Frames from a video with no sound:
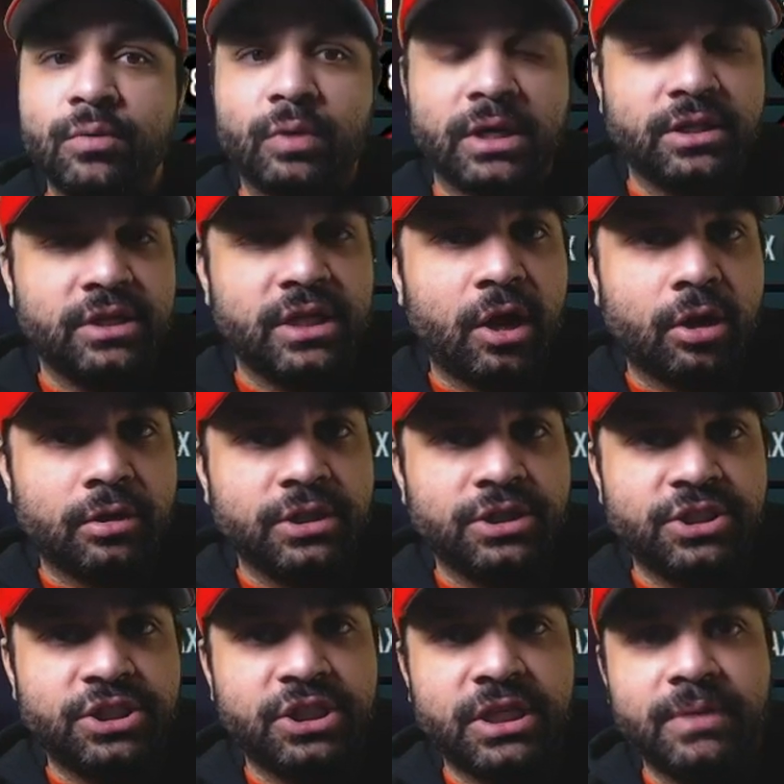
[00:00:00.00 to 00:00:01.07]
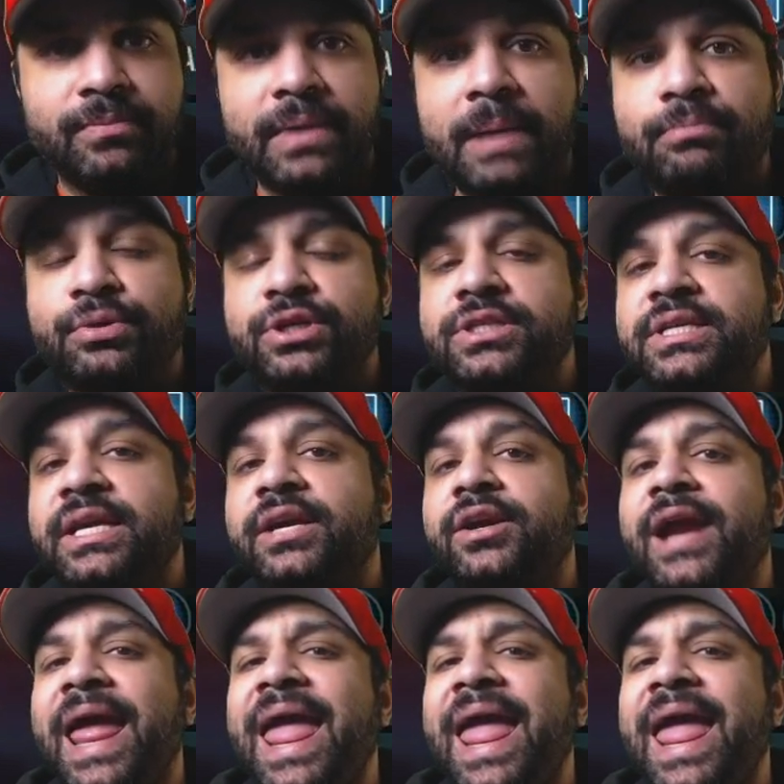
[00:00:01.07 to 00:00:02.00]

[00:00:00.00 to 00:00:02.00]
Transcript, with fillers: one of the RSG members here,